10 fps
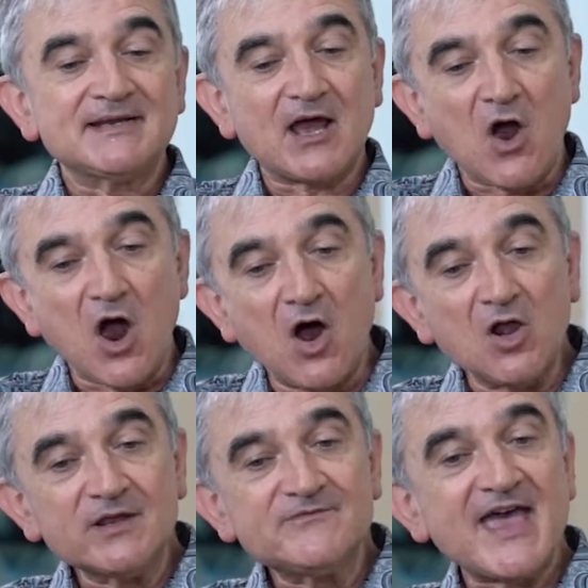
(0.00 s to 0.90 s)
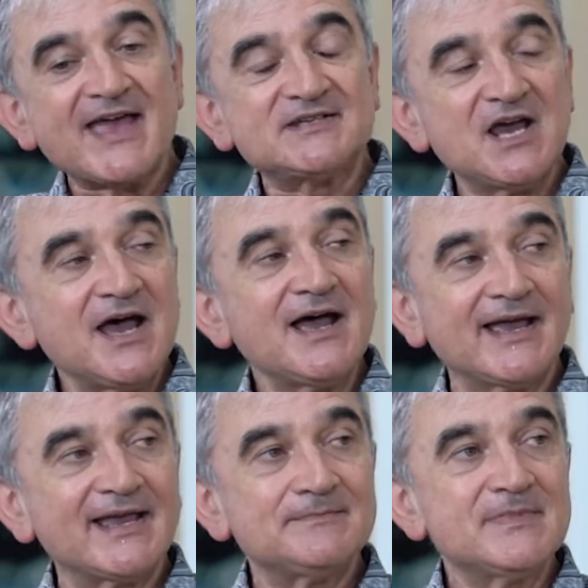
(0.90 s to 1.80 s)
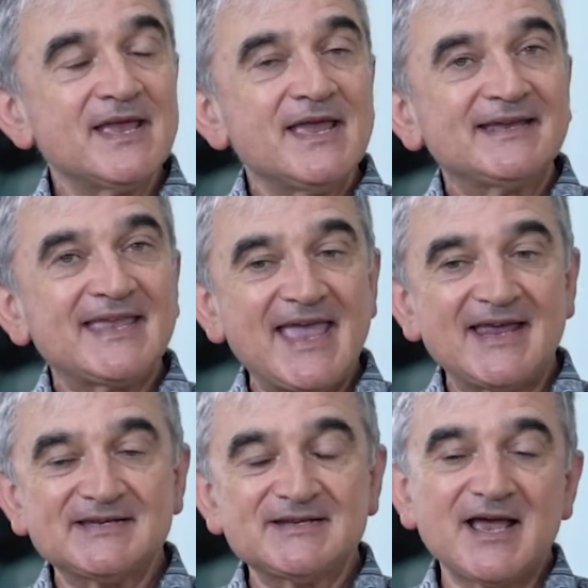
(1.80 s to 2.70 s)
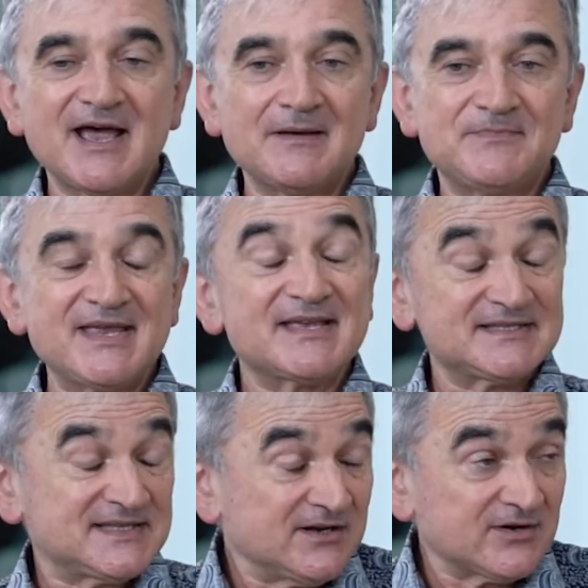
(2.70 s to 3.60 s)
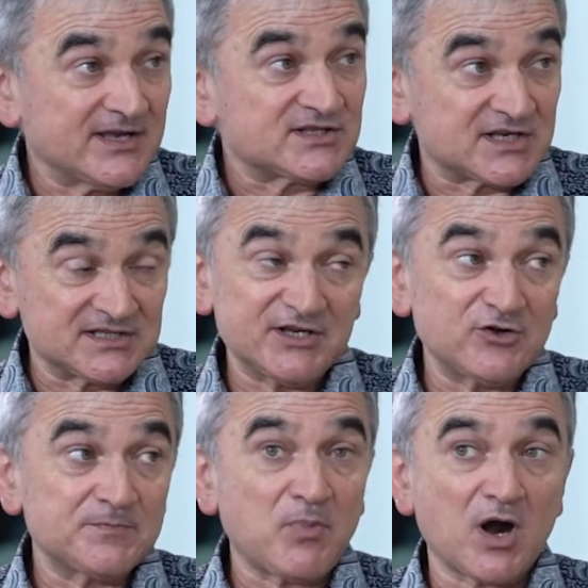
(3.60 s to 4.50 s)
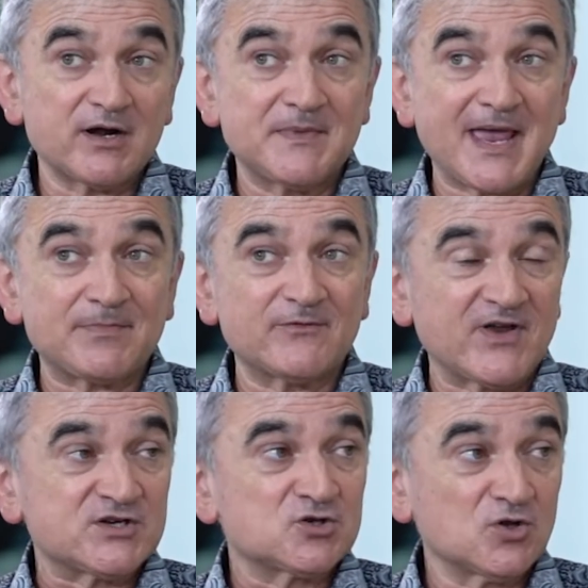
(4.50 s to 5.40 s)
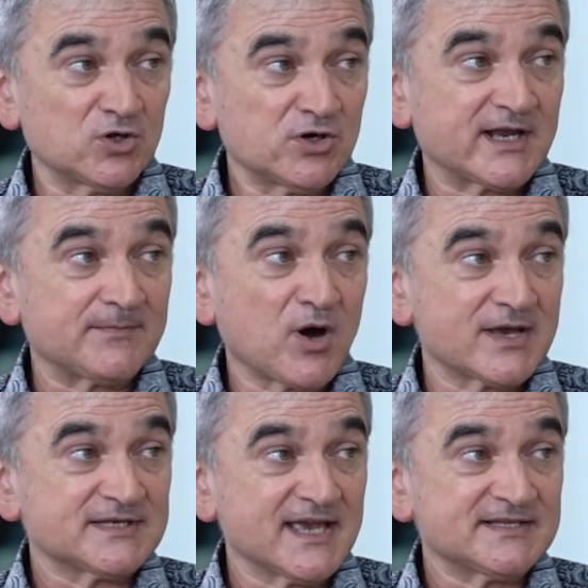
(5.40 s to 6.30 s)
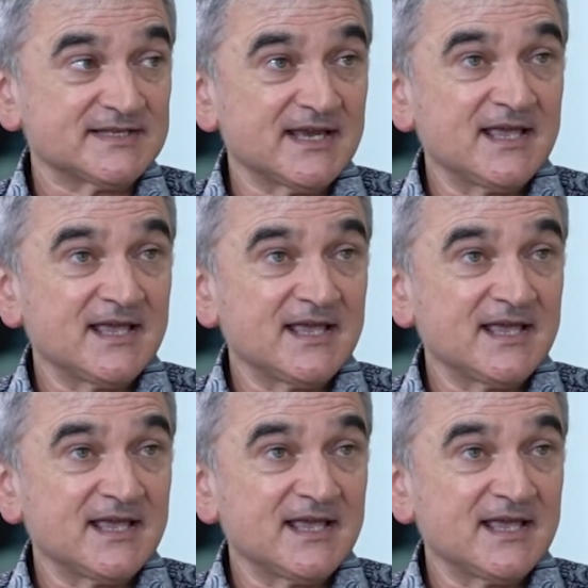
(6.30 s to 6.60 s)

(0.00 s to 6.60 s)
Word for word: Now, all of that time can uh, be considered, is considered part of that professional learning process.